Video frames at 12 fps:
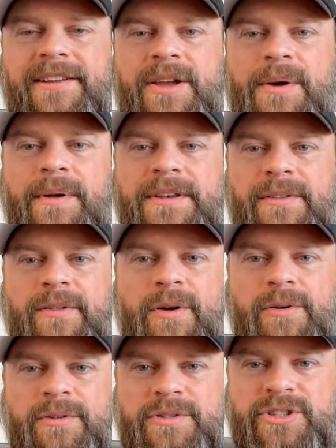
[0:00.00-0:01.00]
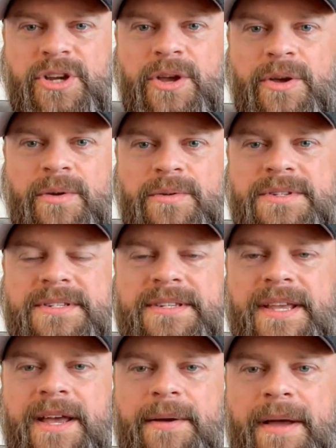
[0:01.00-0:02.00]
going to local shows.
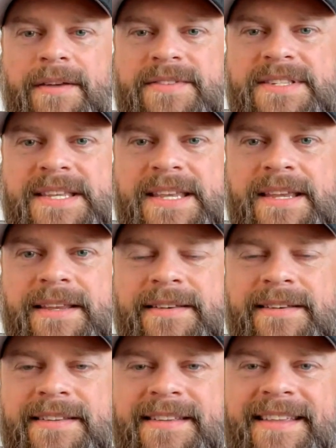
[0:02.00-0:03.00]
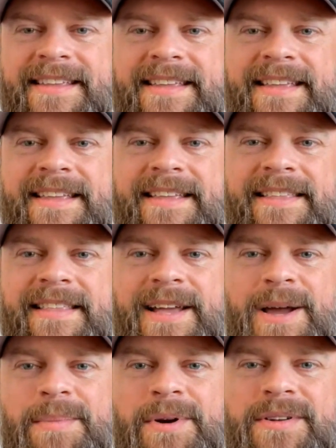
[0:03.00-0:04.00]
I've seen the
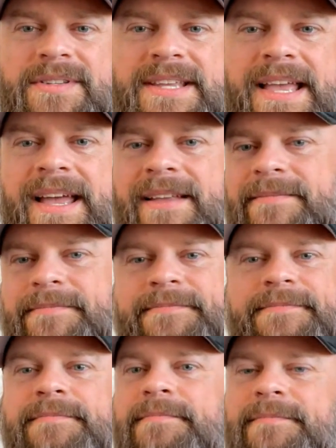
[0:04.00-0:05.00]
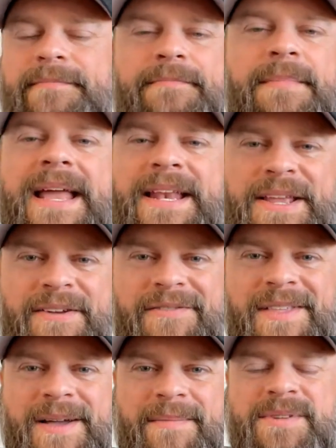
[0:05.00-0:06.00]
Hubbards at many of
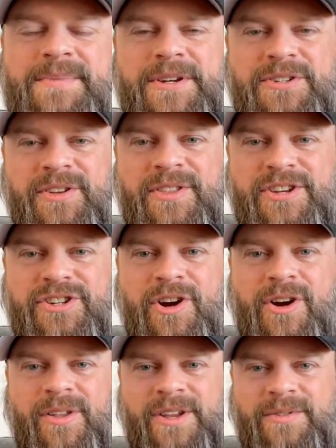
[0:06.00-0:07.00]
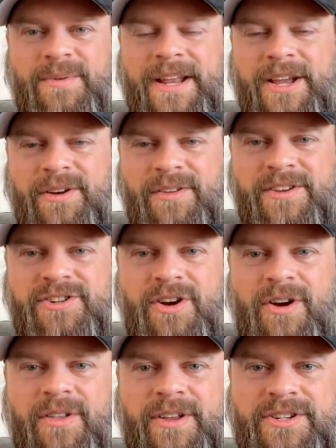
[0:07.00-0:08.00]
them, especially the Charlotte. When I go to the
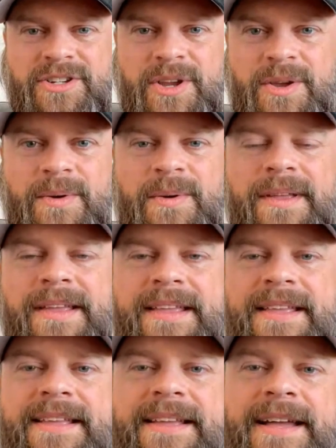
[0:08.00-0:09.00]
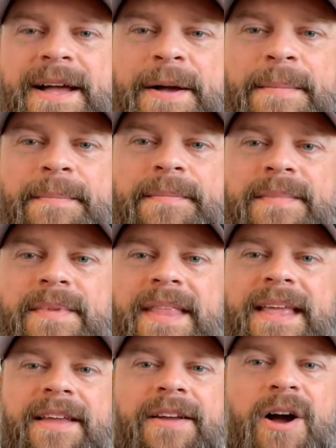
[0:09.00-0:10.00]
Charlotte show,
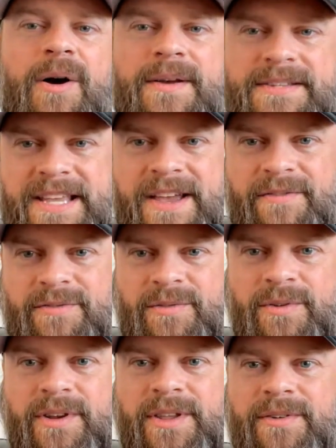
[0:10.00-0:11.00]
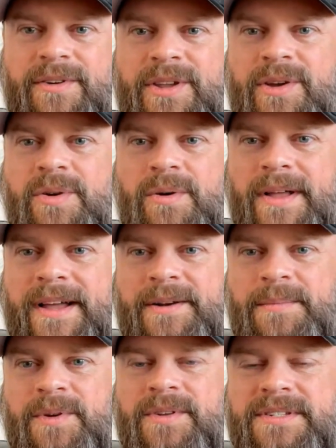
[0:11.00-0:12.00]
they always have really, really cool
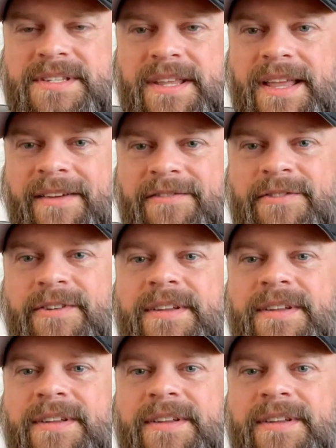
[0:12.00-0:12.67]
animals. I've